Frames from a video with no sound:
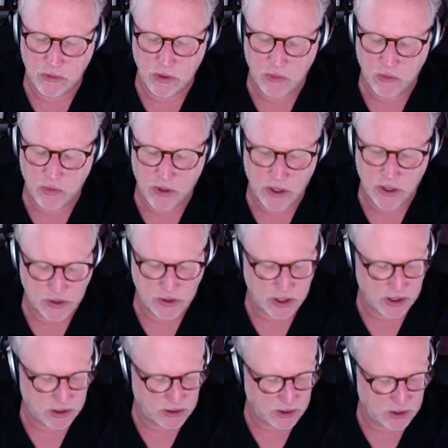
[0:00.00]

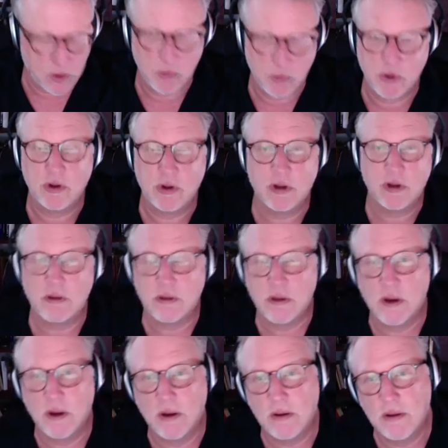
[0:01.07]
beauty,
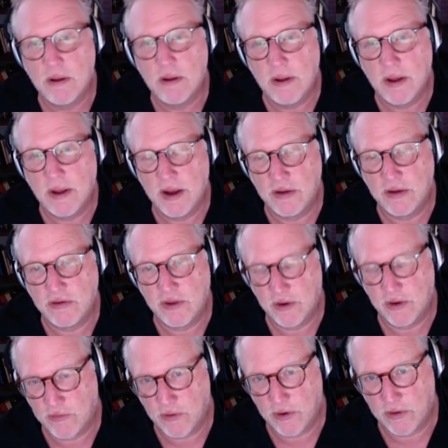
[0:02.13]
and it's there
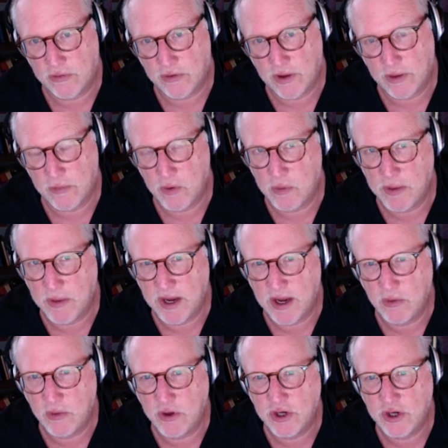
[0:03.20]
for us. And we may not
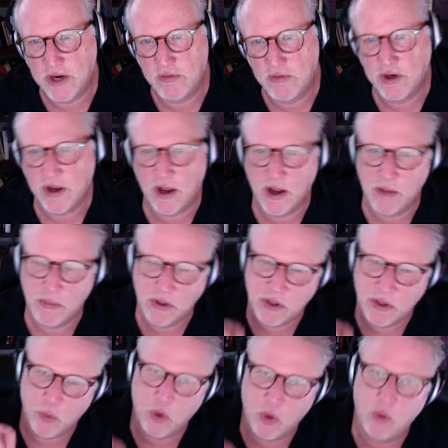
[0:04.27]
reach it every time, but
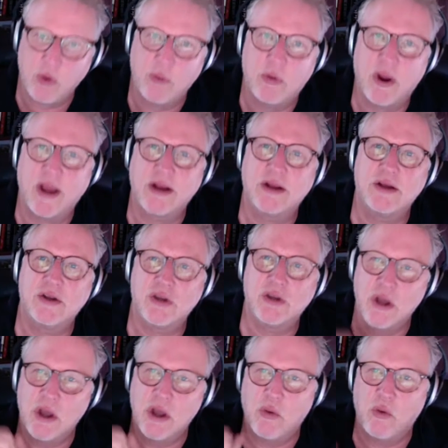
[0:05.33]
the more we practice,
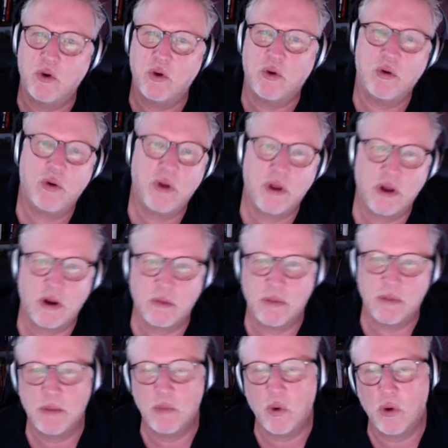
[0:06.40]
it'll
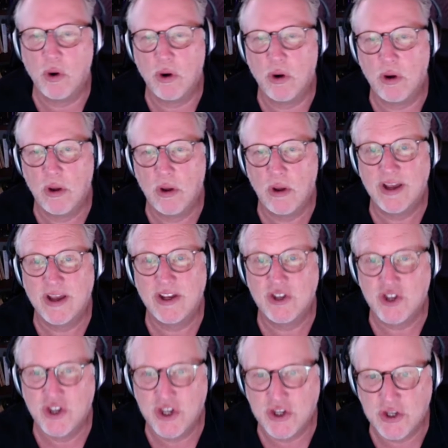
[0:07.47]
be more
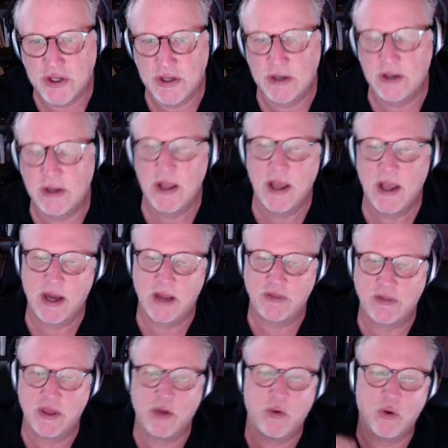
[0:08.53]
consistent. And I
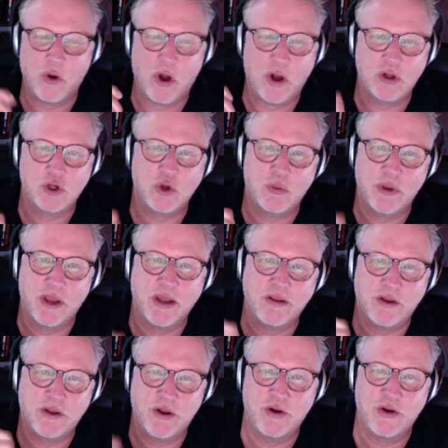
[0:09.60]
think we'll also begin
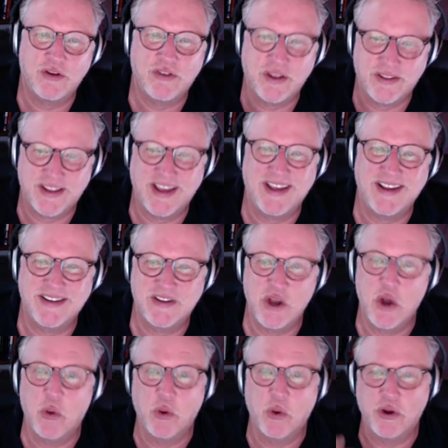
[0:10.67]
to notice that things,
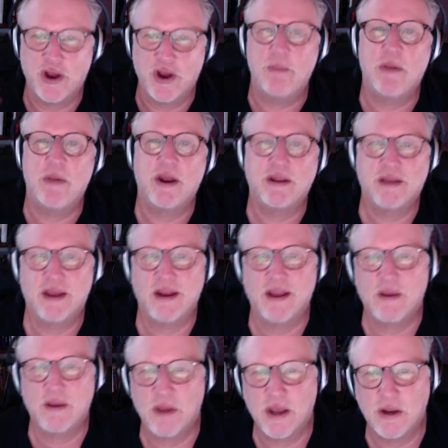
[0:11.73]
when you're not
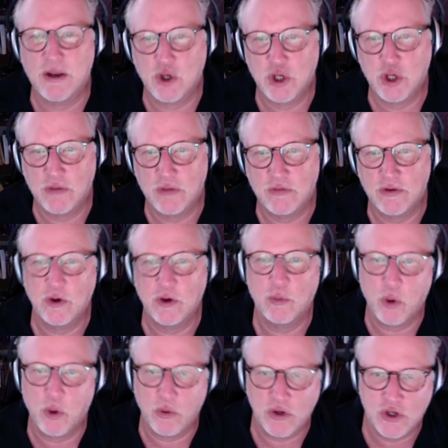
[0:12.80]
meditating, begin to shift. You're
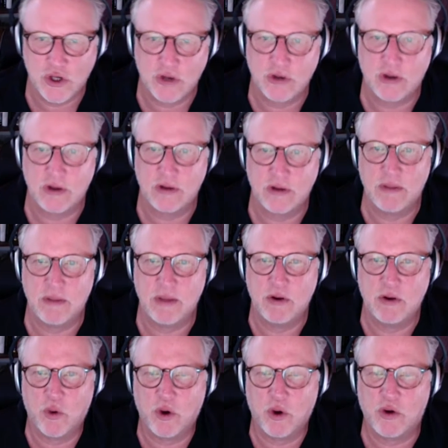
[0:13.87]
more resilient. Maybe
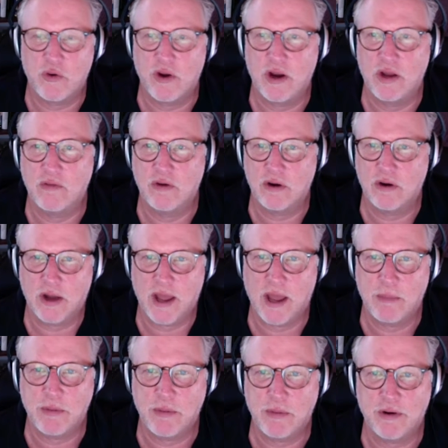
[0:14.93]
you're more creative. You're a little
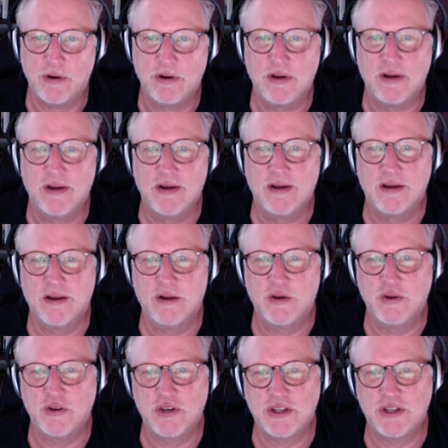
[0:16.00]
happier.
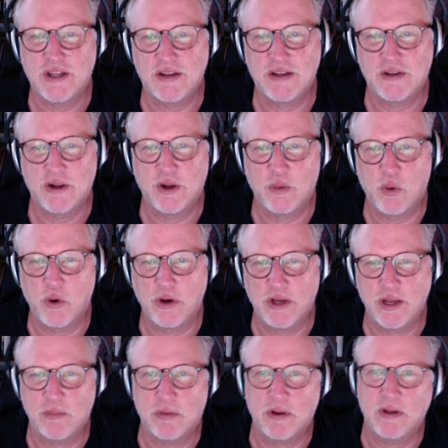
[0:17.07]
You see things a little more
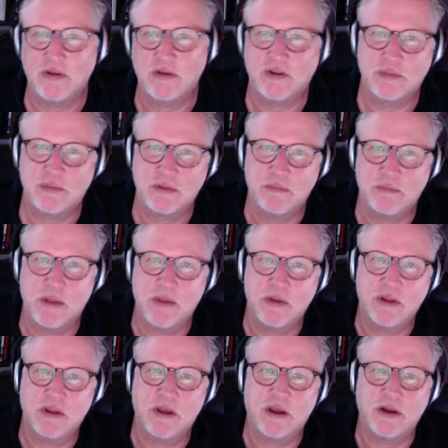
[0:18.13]
deeply. Maybe
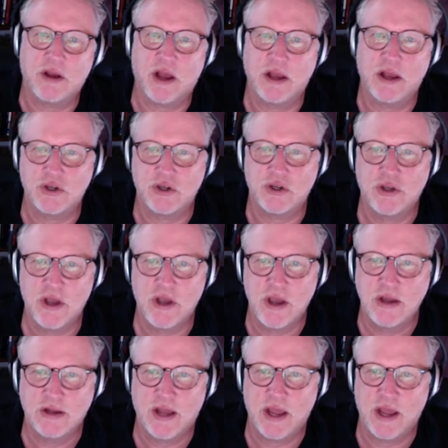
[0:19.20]
the unconscious
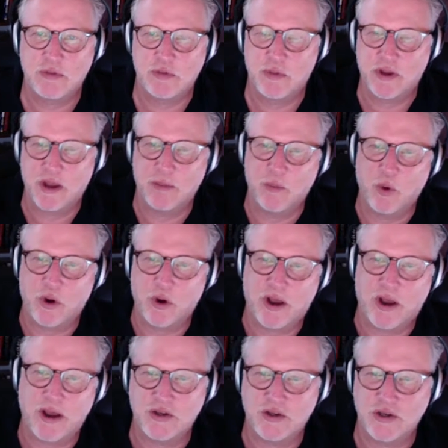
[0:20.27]
tapes become more
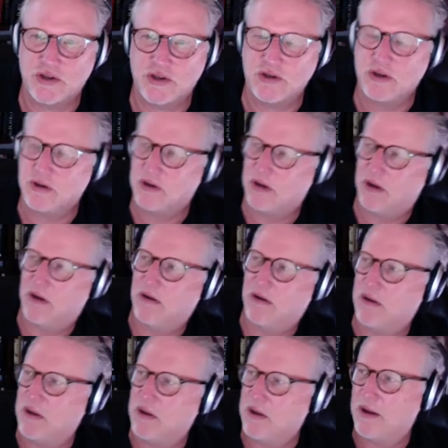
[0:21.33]
conscious, and you go, "Oh,
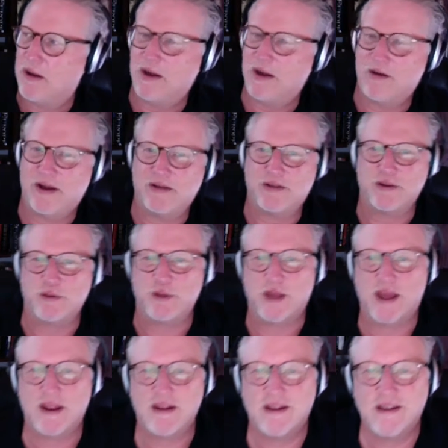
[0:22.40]
I don't have to do that,"